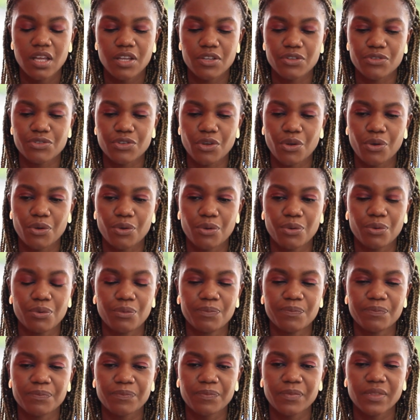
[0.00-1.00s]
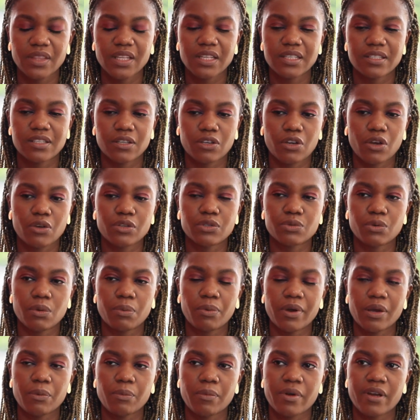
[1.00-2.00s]
So to go to a
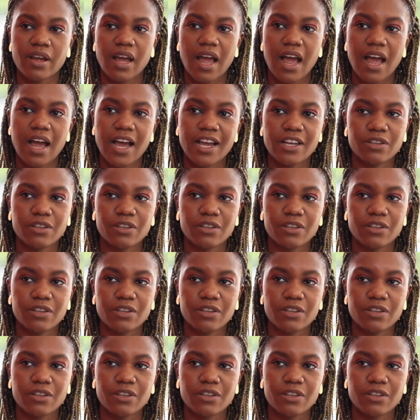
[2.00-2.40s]
point where